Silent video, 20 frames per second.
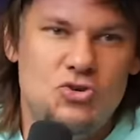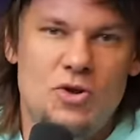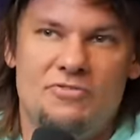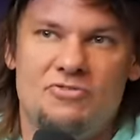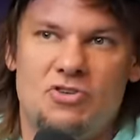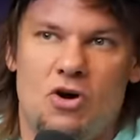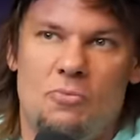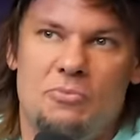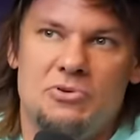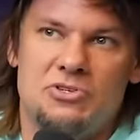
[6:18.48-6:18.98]
have
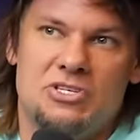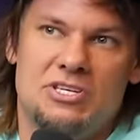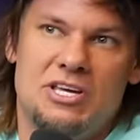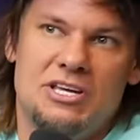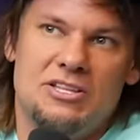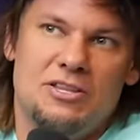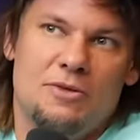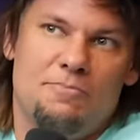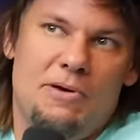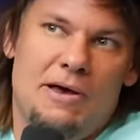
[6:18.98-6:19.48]
to almost get
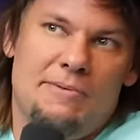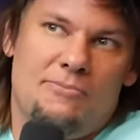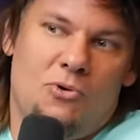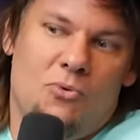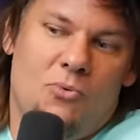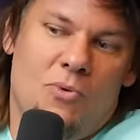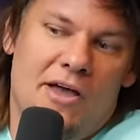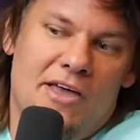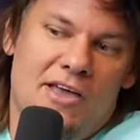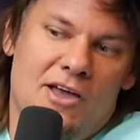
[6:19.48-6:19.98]
the pebble
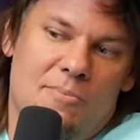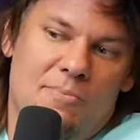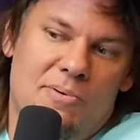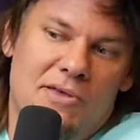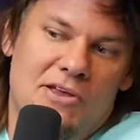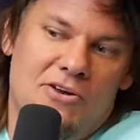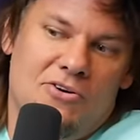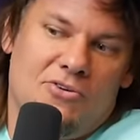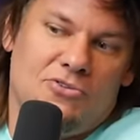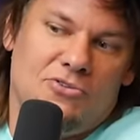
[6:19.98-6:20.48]
way up
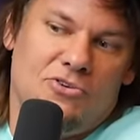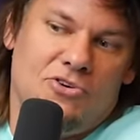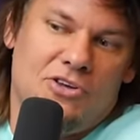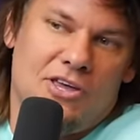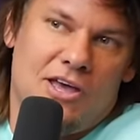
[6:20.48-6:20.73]
here, look